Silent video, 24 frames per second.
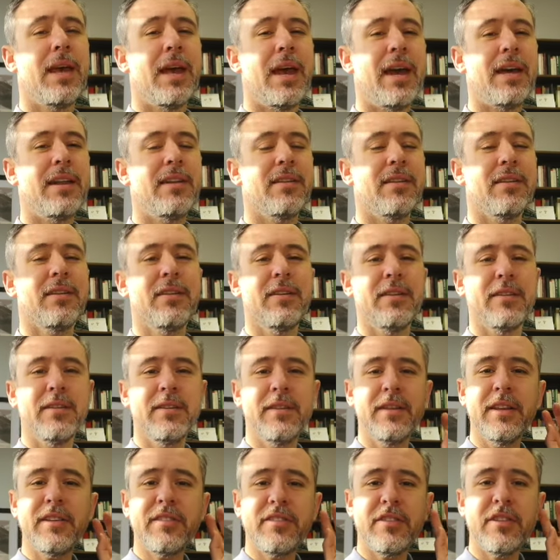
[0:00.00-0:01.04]
And
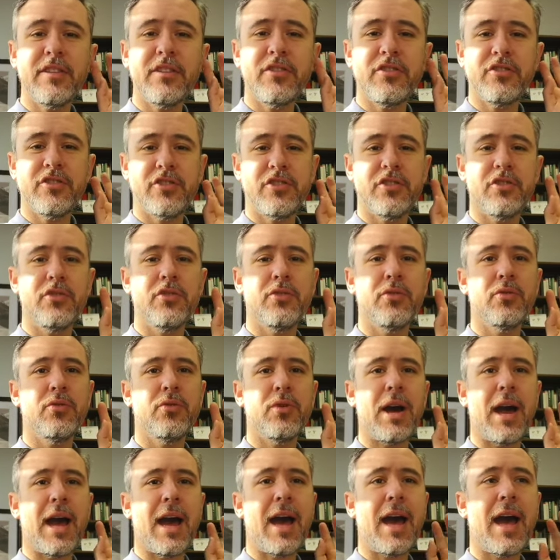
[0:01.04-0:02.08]
listen
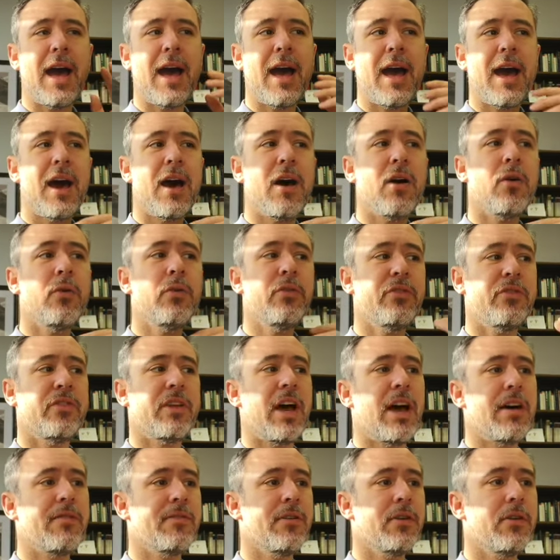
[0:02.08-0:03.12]
to how
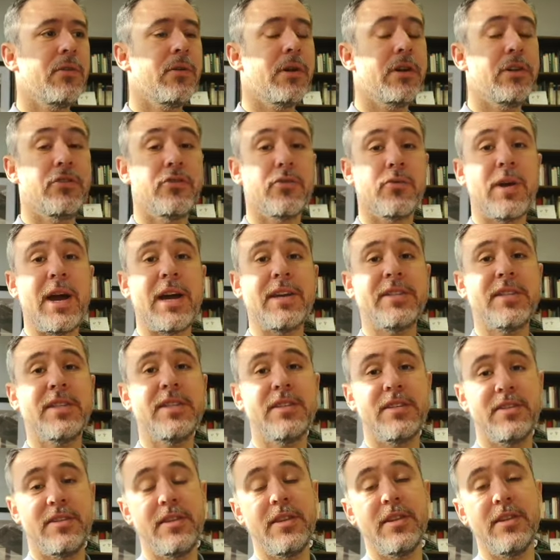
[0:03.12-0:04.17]
Sappho
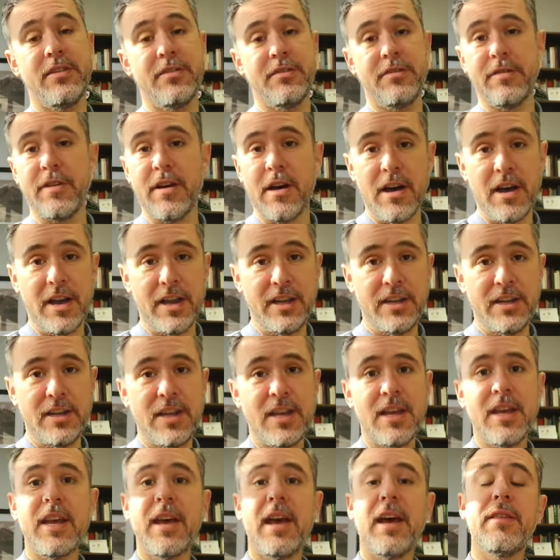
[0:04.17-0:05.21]
addresses the divine
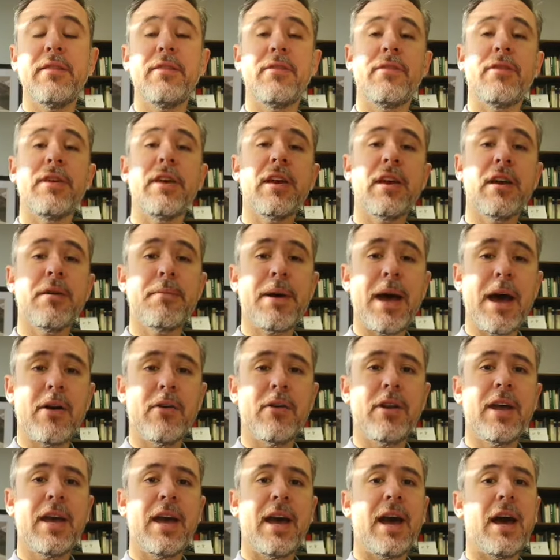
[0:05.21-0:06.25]
and think
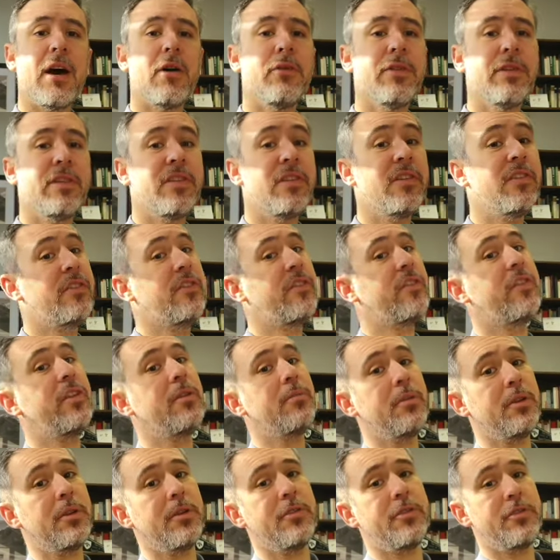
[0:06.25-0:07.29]
about how this is
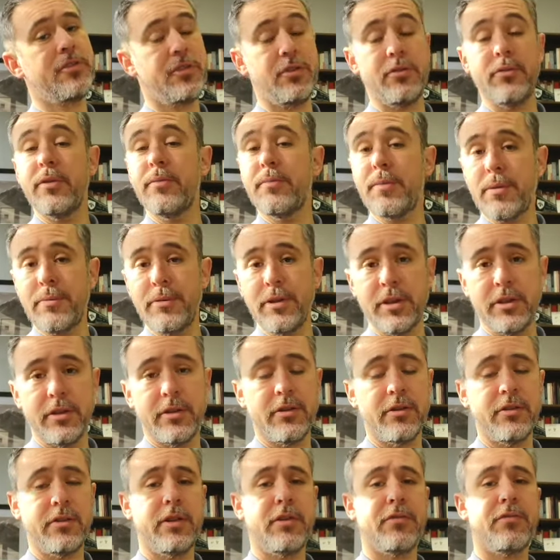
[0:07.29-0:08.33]
similar to and maybe a
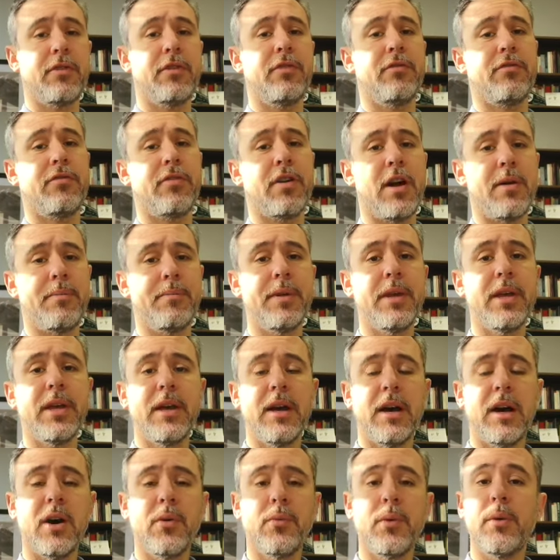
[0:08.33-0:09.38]
little different from
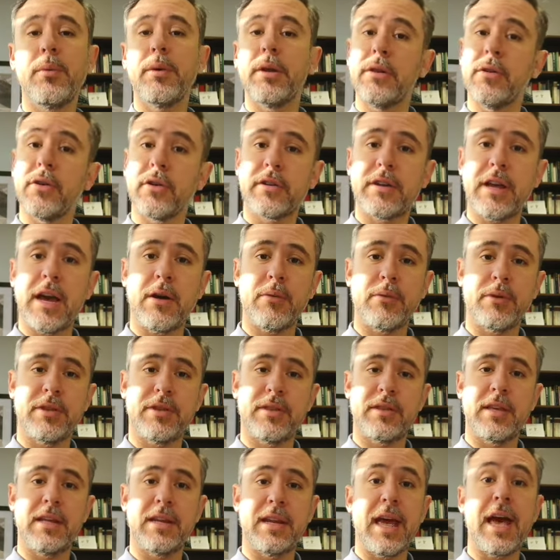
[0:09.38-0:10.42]
uh, what we looked at
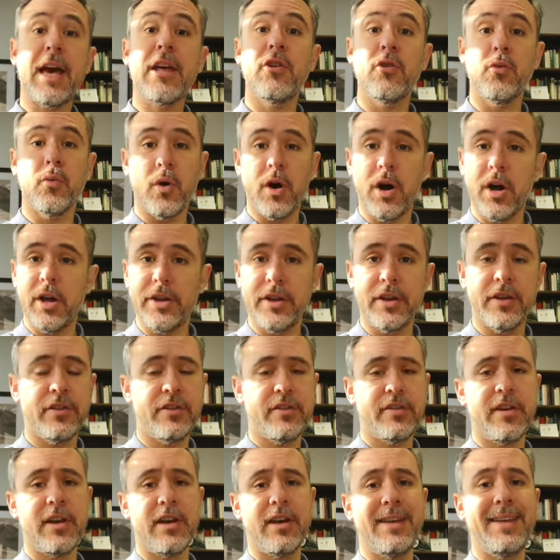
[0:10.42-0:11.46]
with
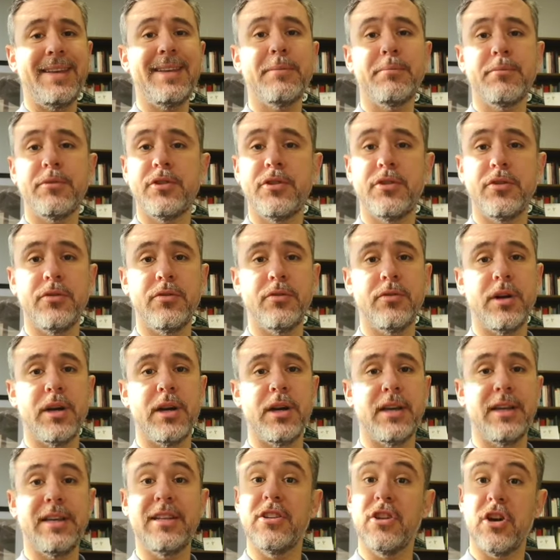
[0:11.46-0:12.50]
Enheduanna's uh, hymn to
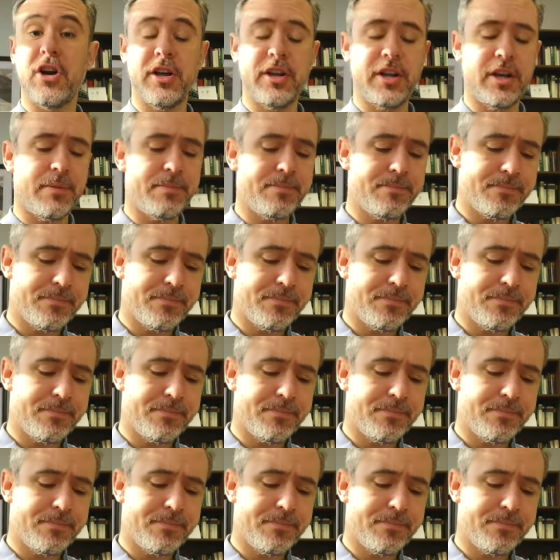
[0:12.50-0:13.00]
uh, Inanna.